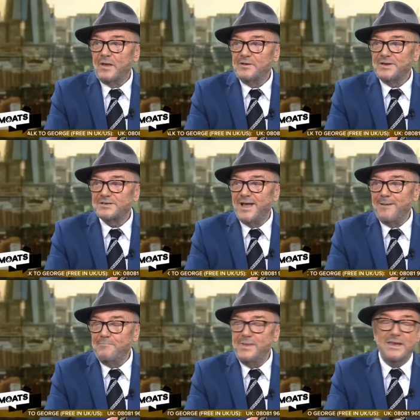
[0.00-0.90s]
does
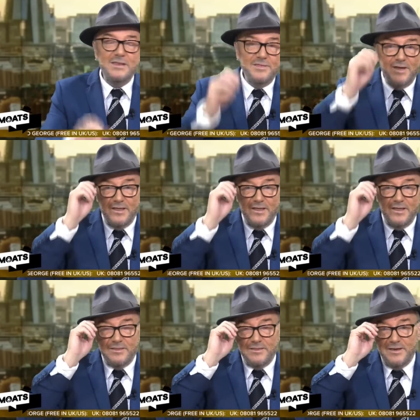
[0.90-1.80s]
that mean that
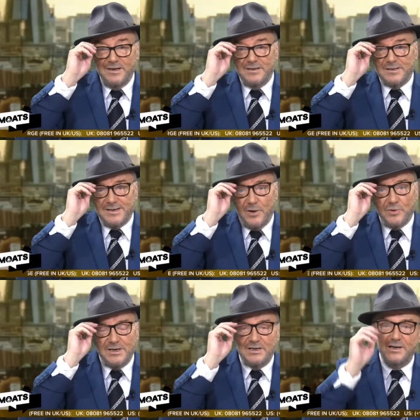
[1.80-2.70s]
the Saudi
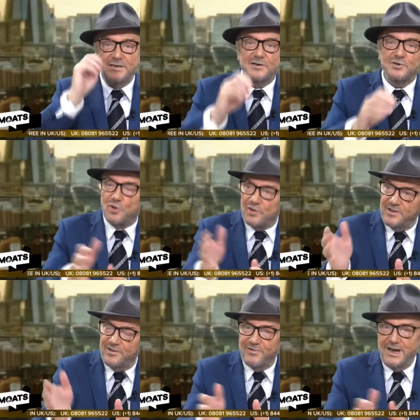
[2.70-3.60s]
leaders or the
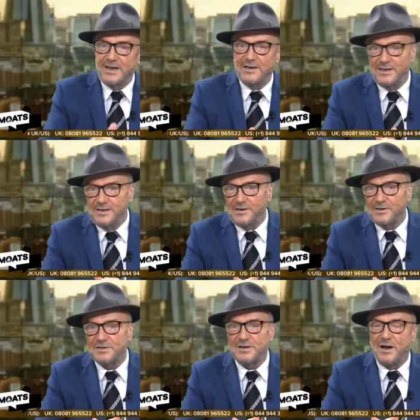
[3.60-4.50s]
Iranian leaders
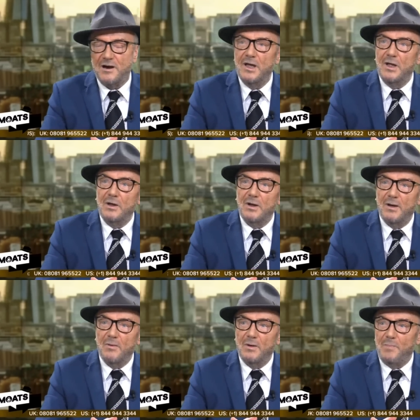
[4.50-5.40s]
are
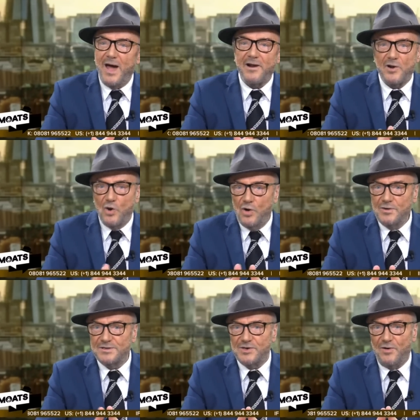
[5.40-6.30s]

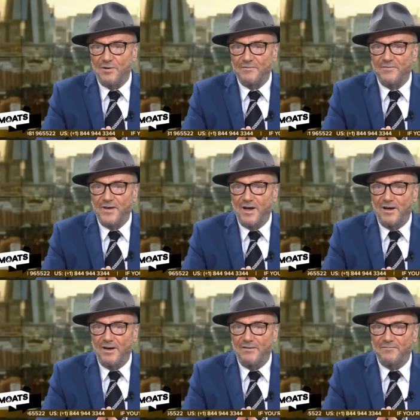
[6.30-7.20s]
paragons
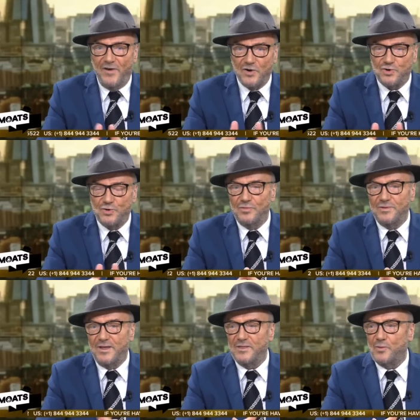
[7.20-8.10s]
of virtue,
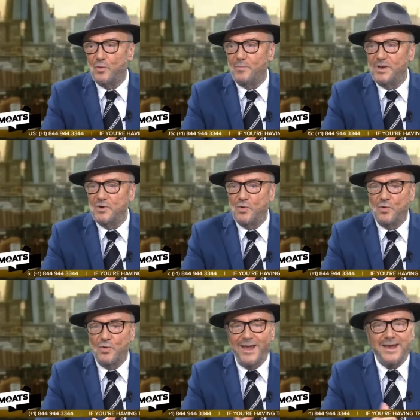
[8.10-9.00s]
that there will be
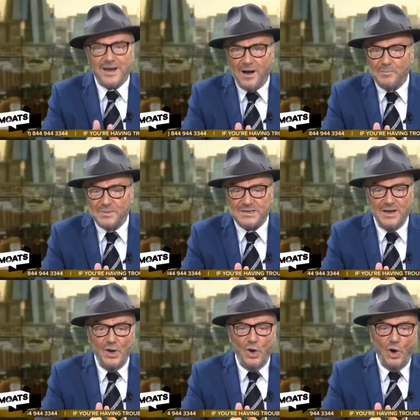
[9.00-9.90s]
no hiccups
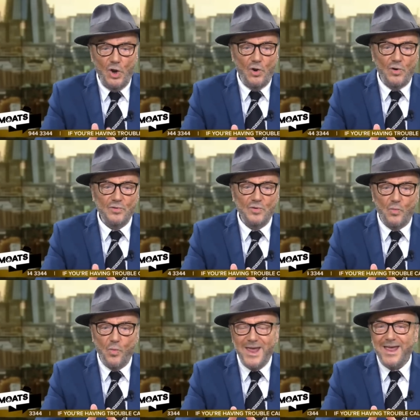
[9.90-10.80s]
along the
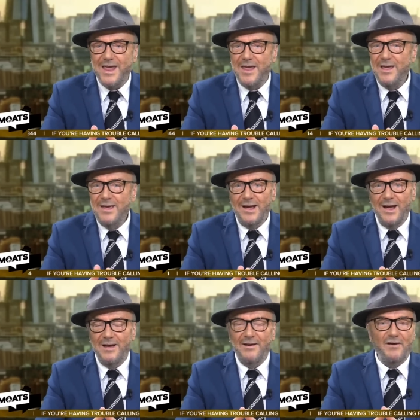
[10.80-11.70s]
way?
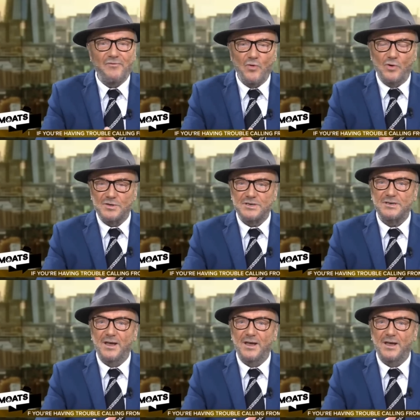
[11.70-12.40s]
Of course,